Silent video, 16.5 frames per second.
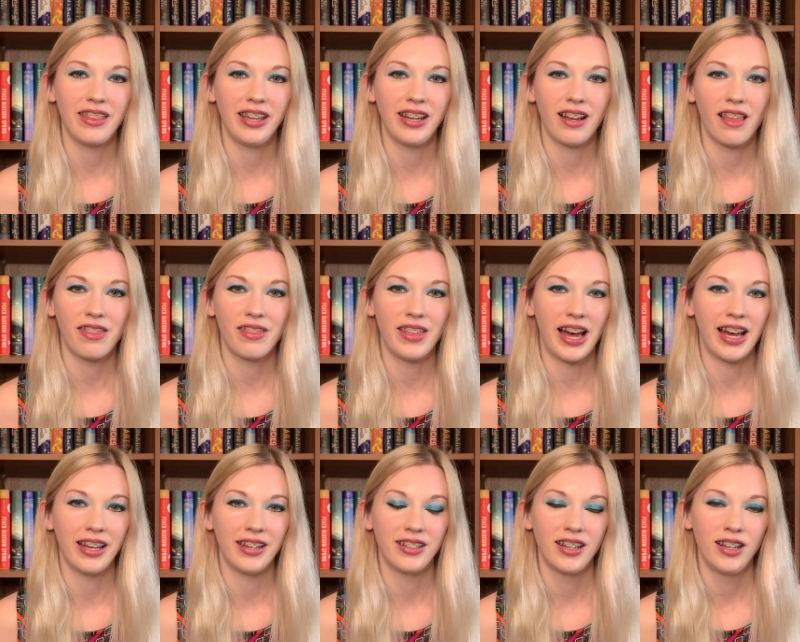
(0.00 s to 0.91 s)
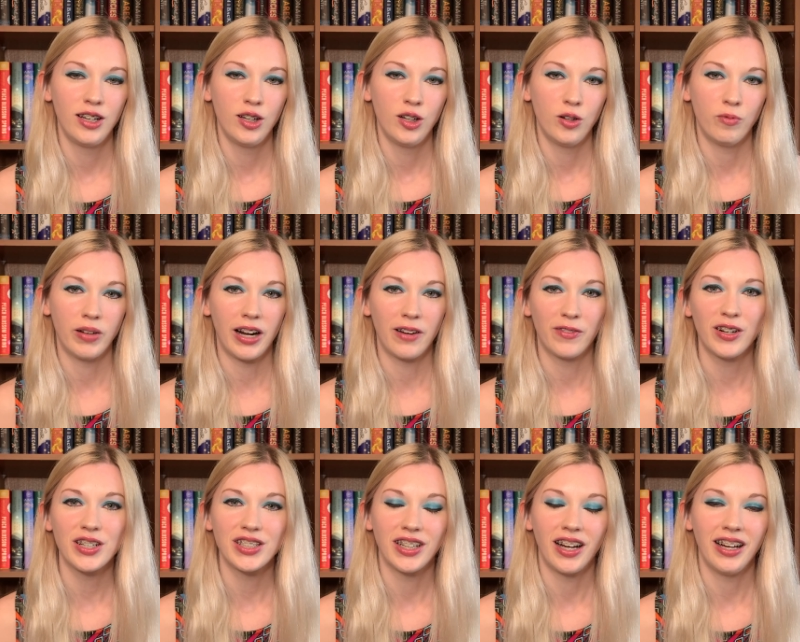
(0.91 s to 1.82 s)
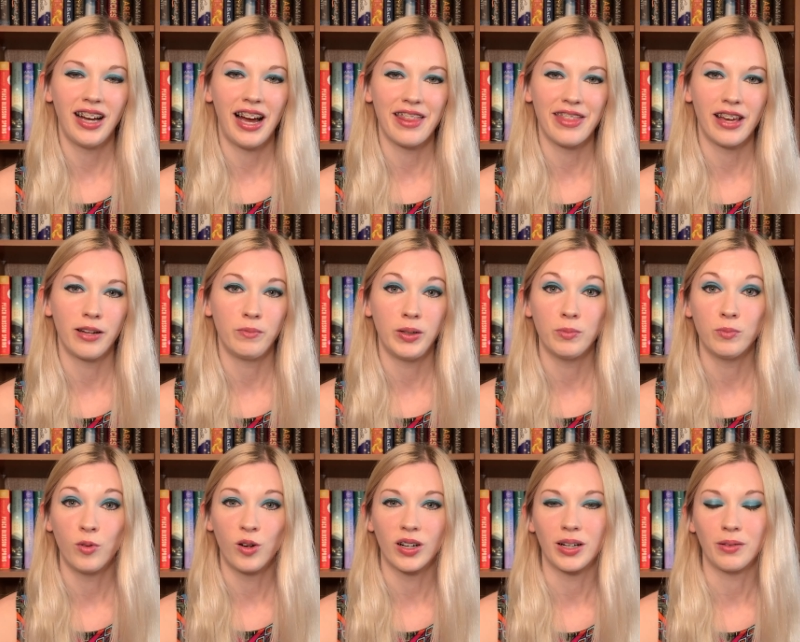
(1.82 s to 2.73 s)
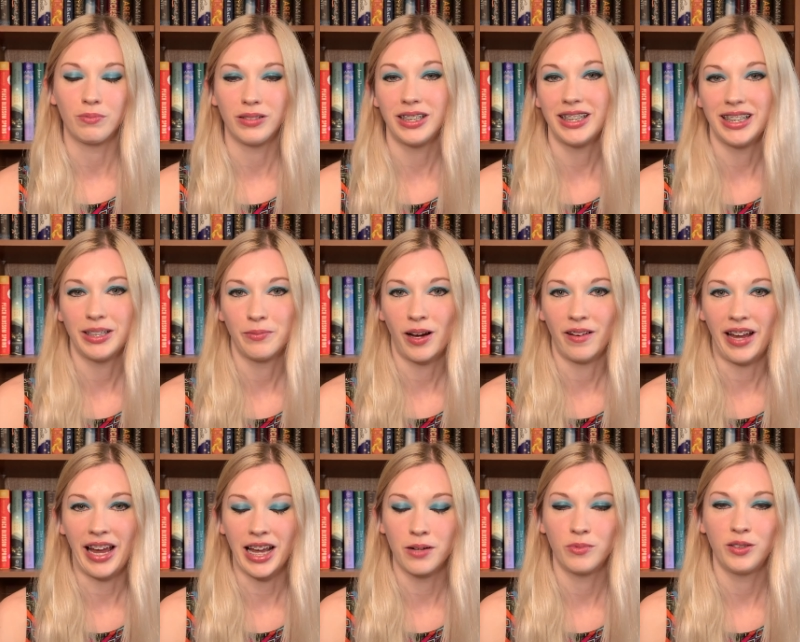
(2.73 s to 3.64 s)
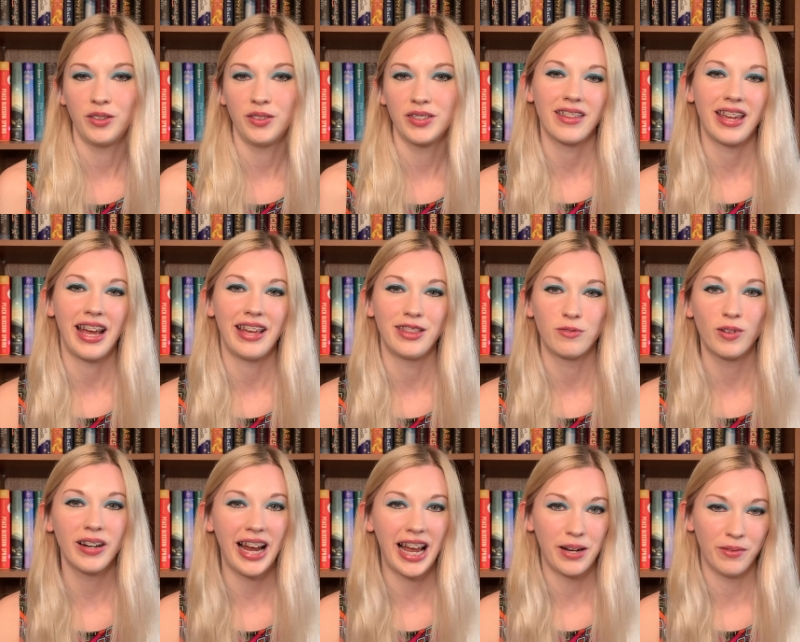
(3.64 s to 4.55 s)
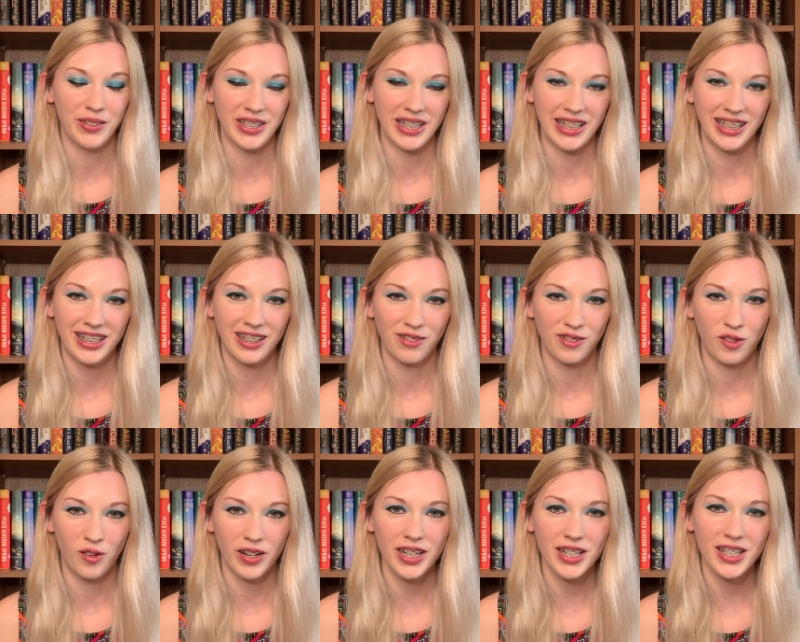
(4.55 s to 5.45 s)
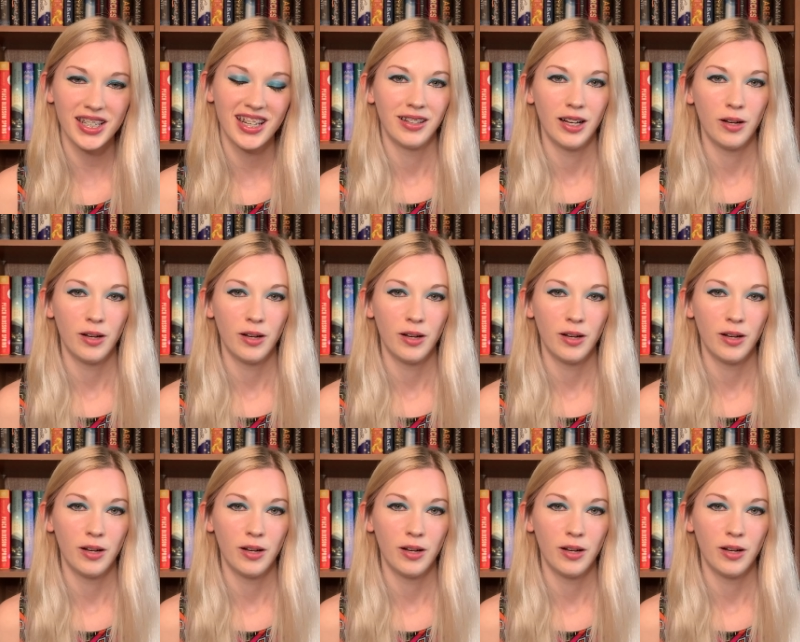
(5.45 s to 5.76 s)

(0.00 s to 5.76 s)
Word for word: think that when I first saw it, I thought it'd be more completely about animals, and there were animals in here, of course,